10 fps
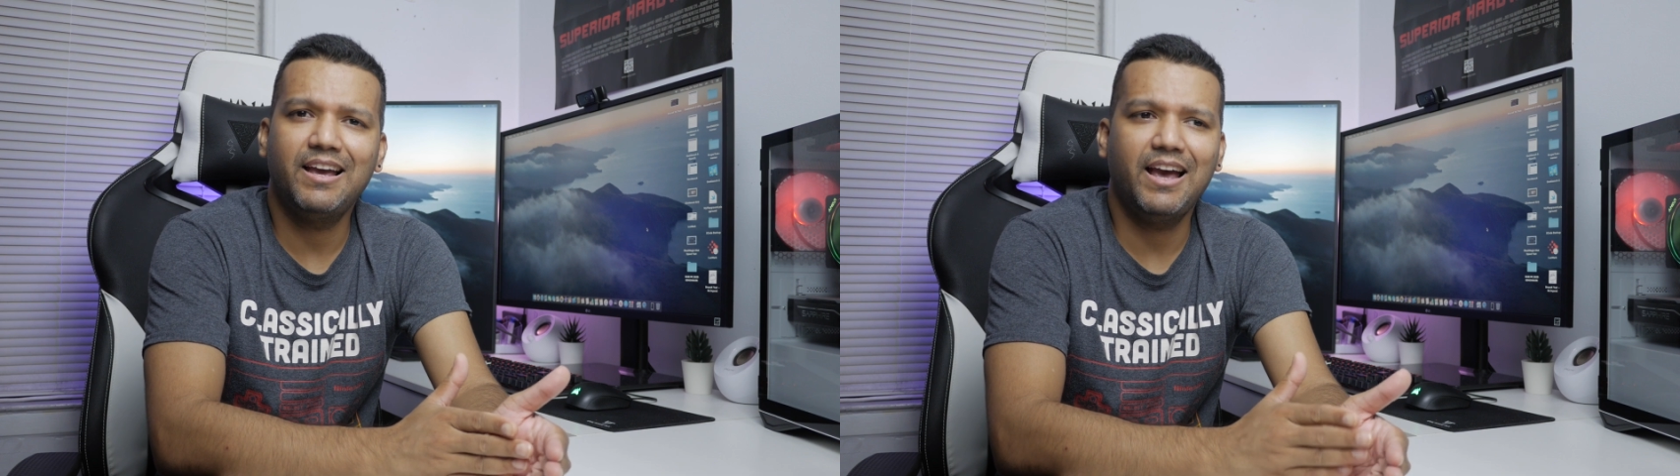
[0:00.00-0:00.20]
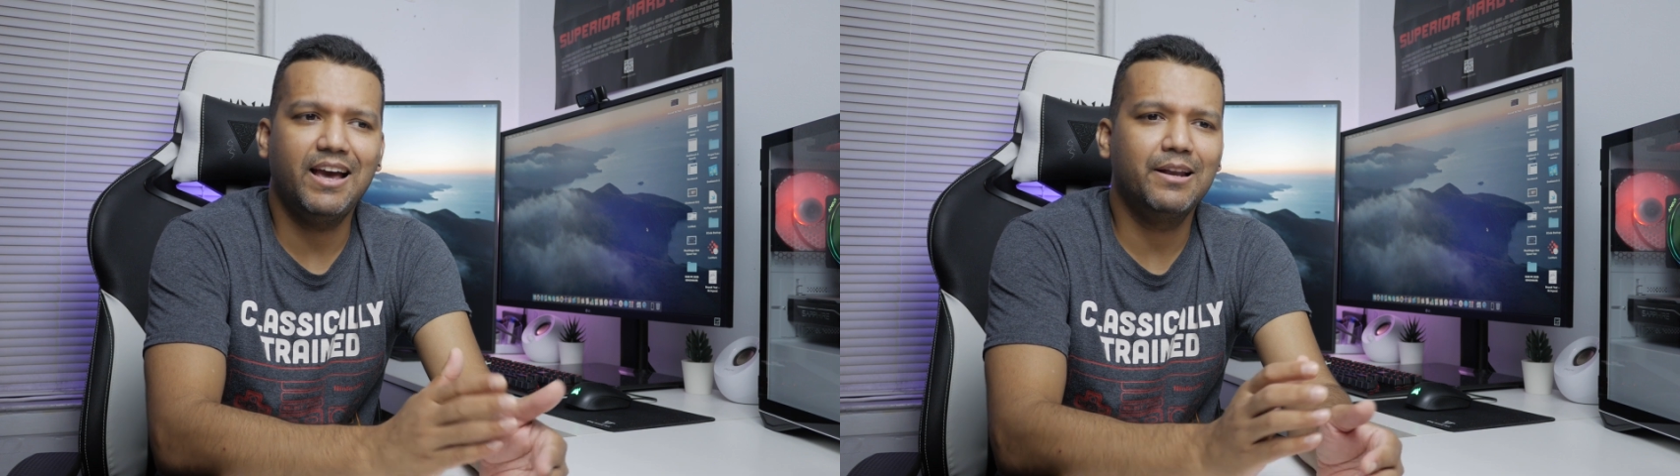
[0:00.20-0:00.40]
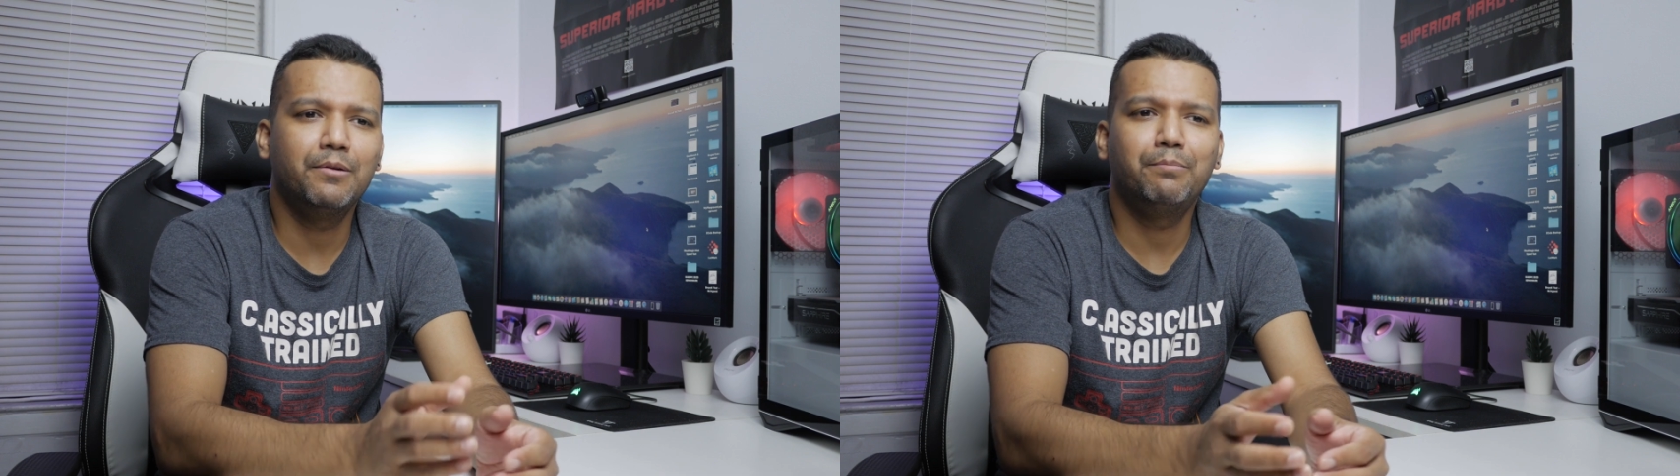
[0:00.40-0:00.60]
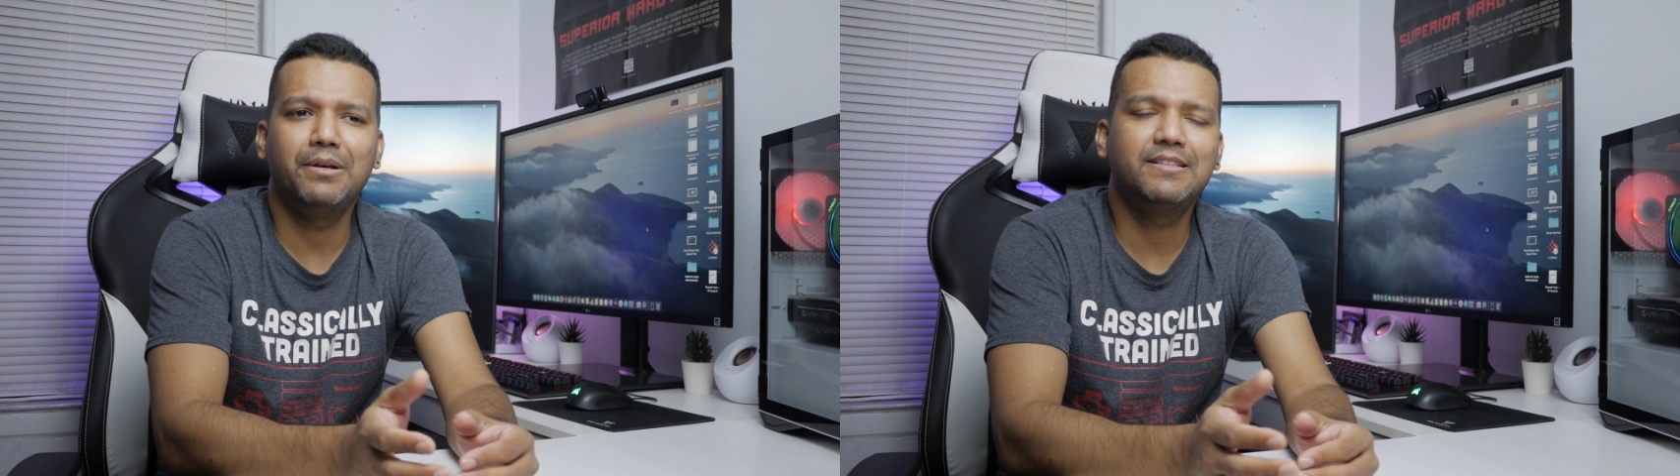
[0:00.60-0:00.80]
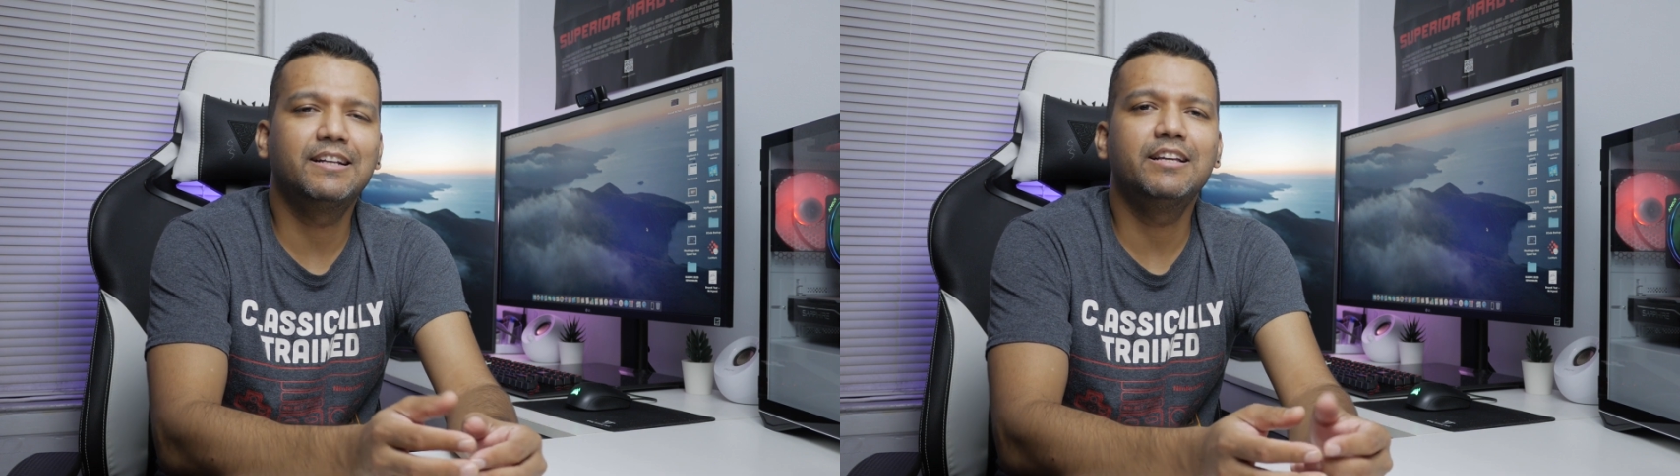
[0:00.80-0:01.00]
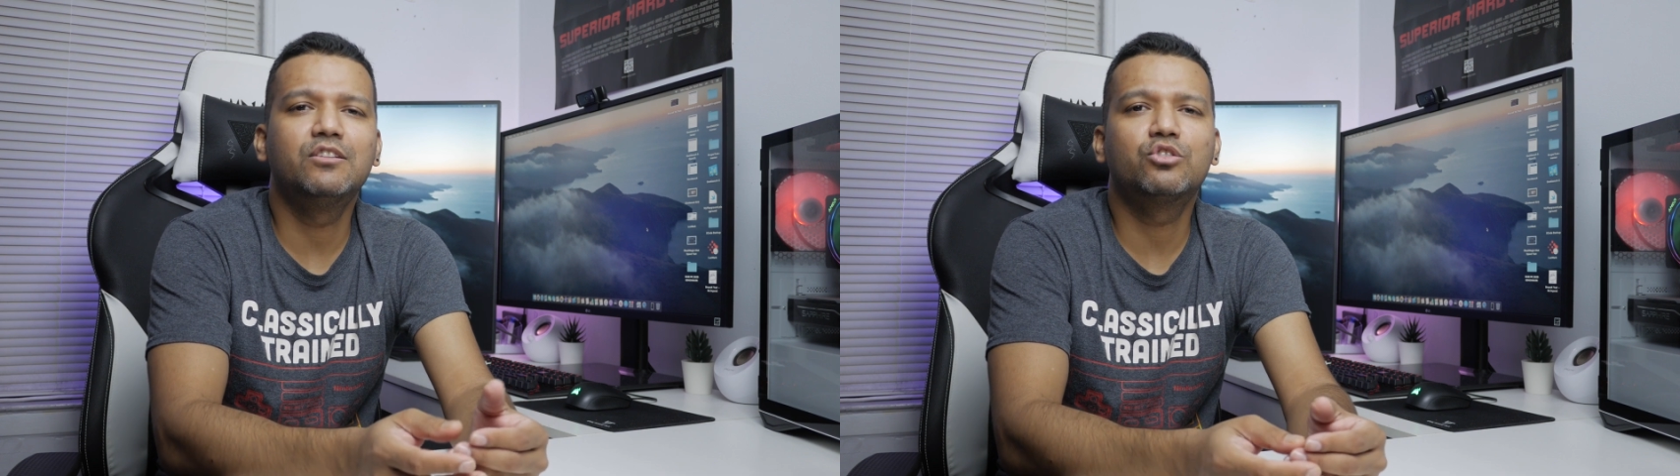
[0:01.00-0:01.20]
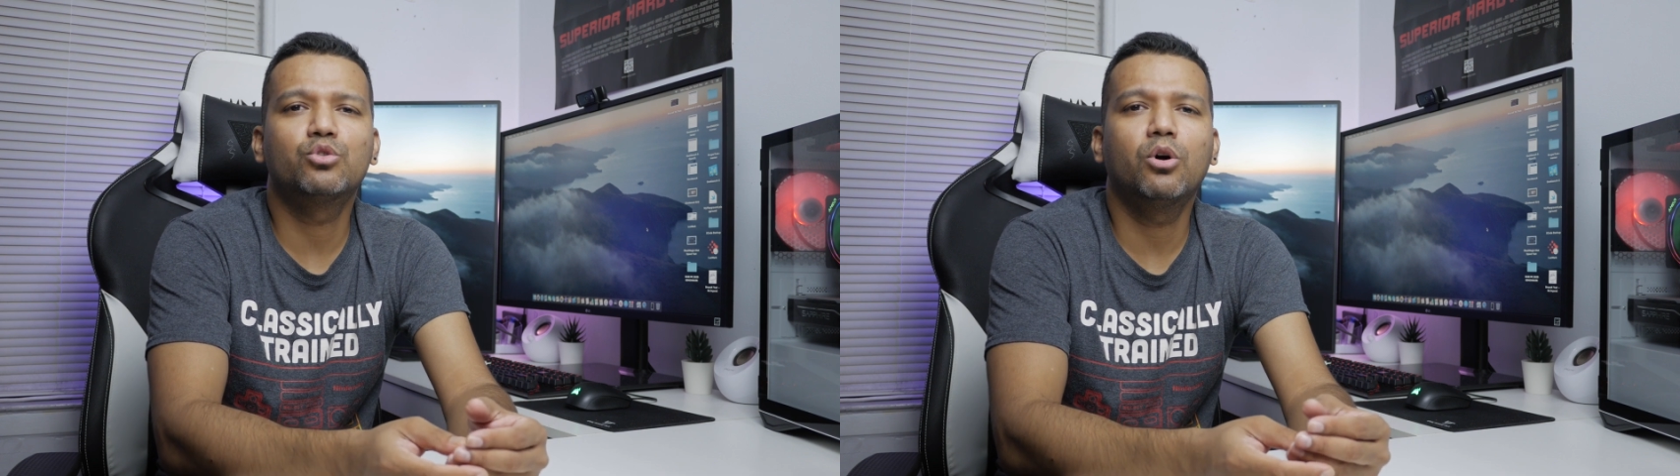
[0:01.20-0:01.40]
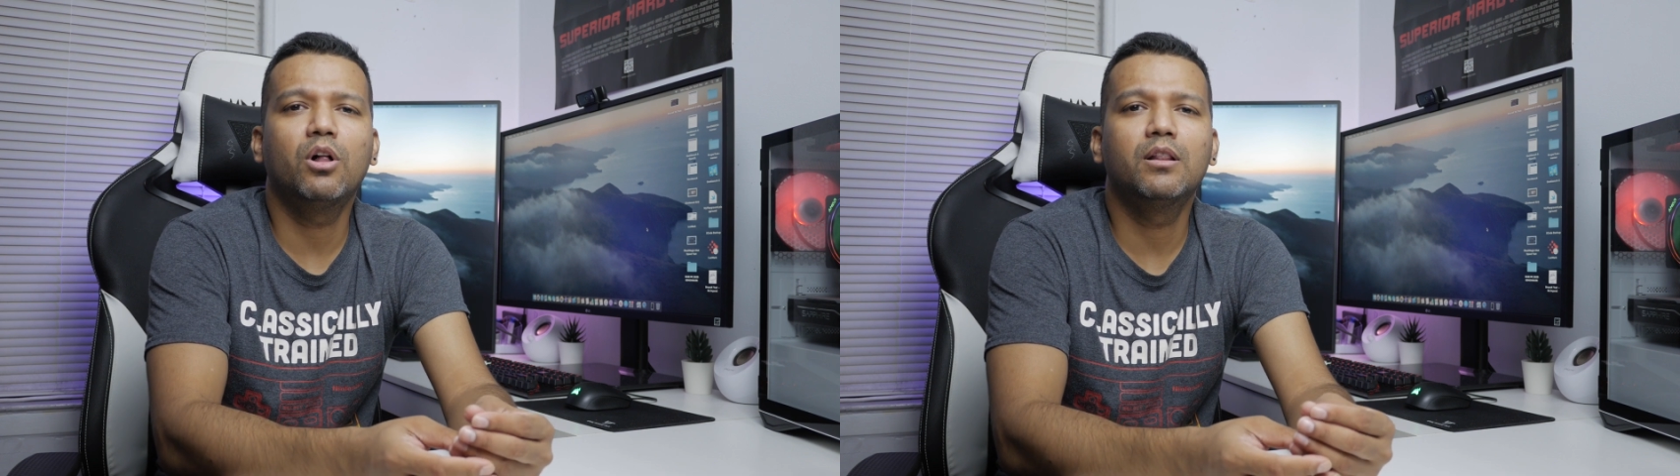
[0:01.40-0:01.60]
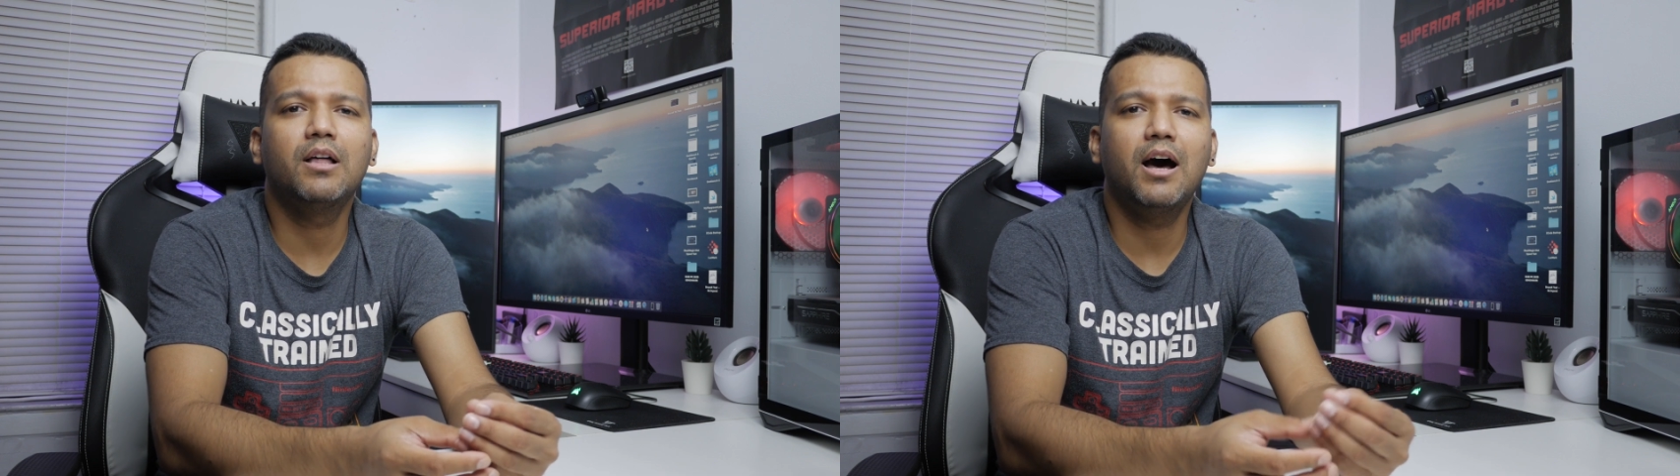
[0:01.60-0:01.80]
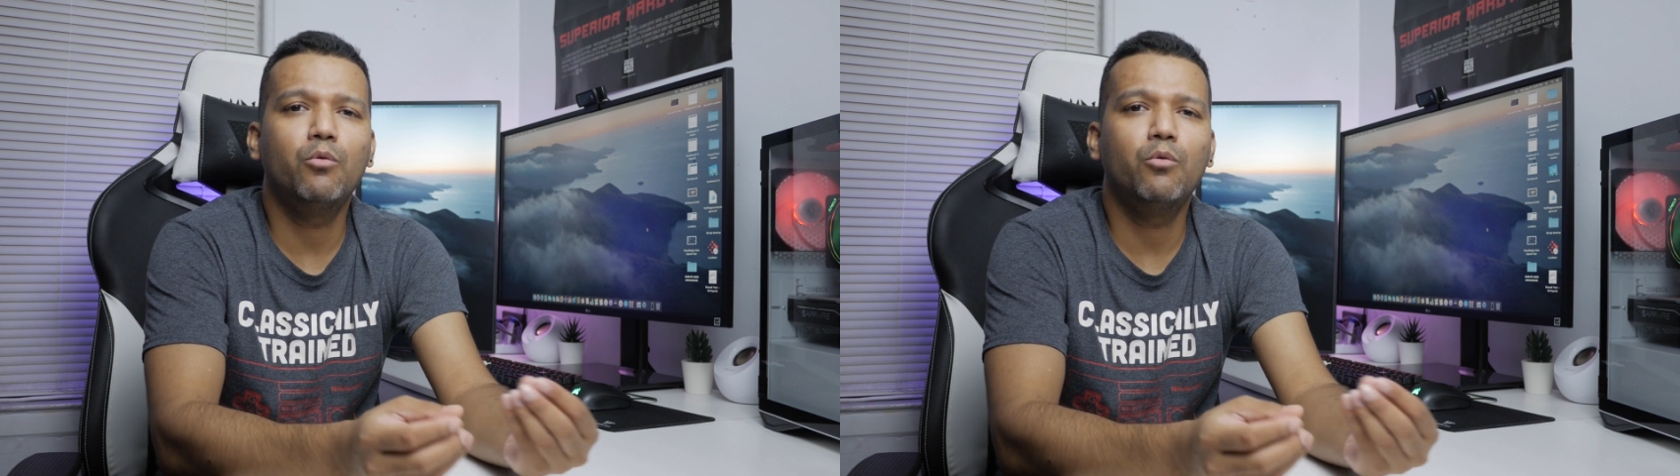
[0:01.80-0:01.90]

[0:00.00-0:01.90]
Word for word: and basically install uh,